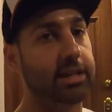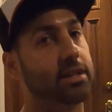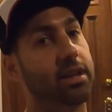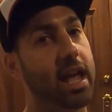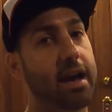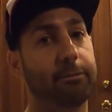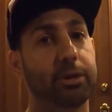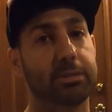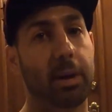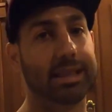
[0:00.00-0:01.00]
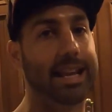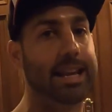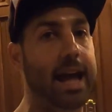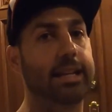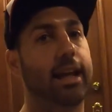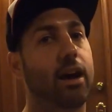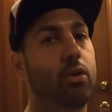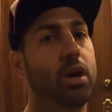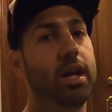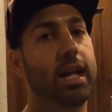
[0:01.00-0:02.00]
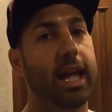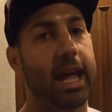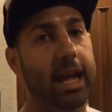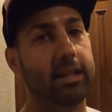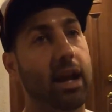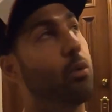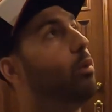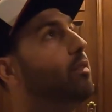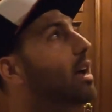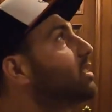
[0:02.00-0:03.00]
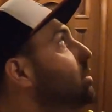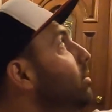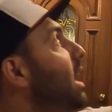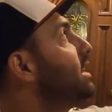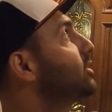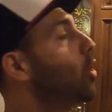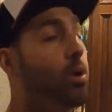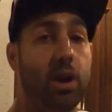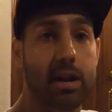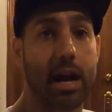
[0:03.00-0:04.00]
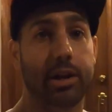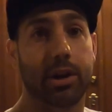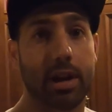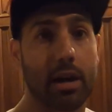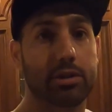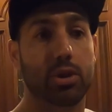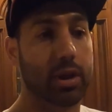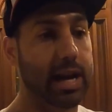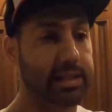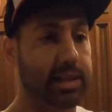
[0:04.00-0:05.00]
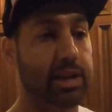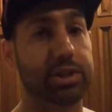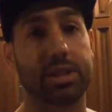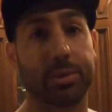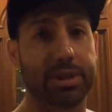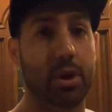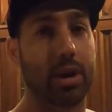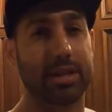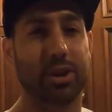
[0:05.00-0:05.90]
It's the day after. It's Monday night now, and we've got some lights going on out here now so you guys can actually see what's going on.